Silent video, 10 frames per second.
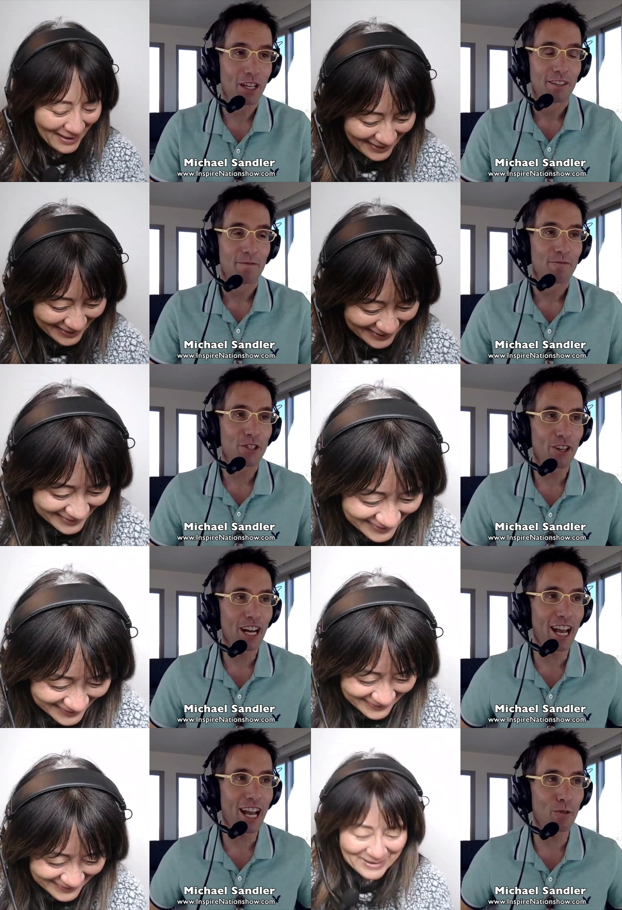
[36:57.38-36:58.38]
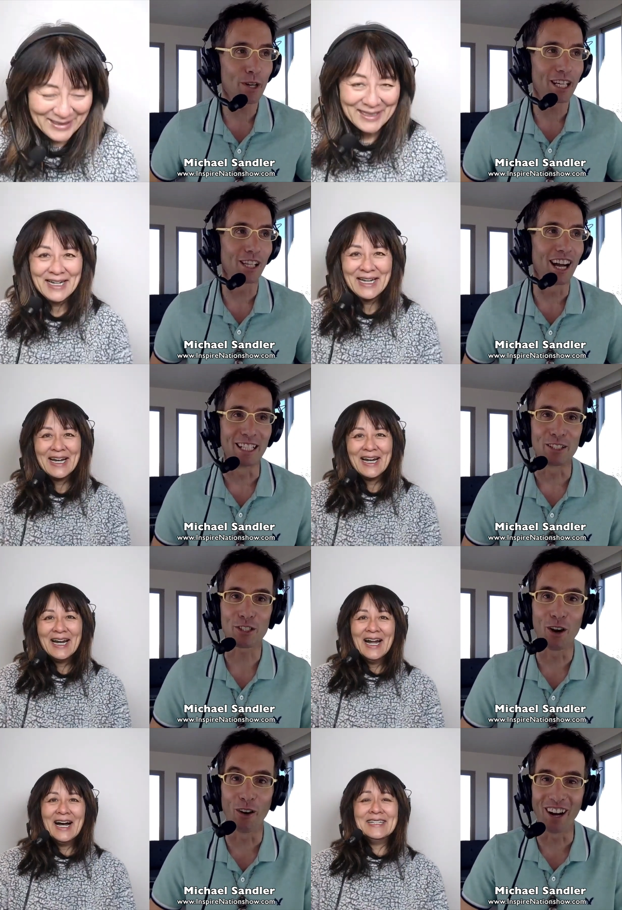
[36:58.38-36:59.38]
Speaker 1: I guess so. Your head realigned.
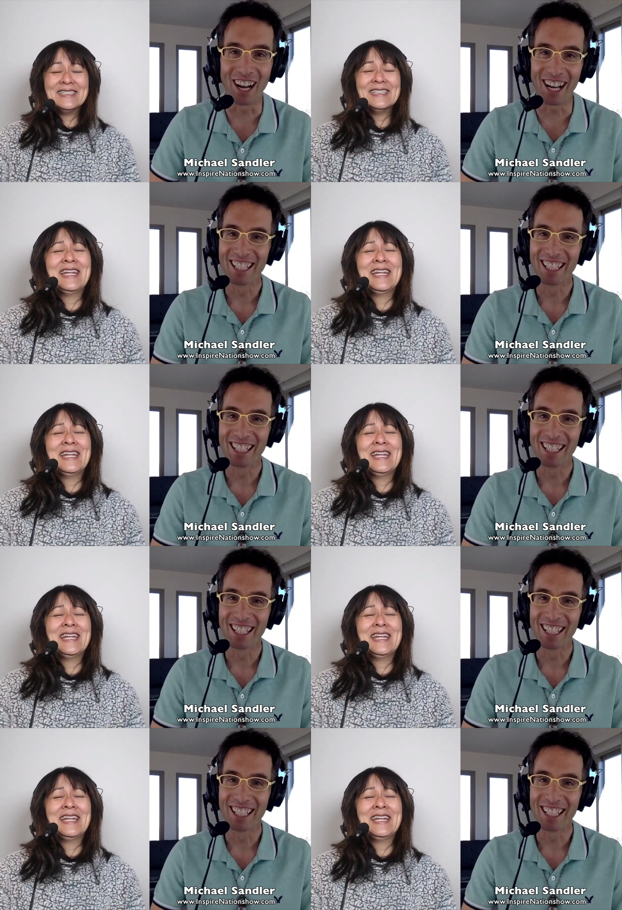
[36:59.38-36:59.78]
So I did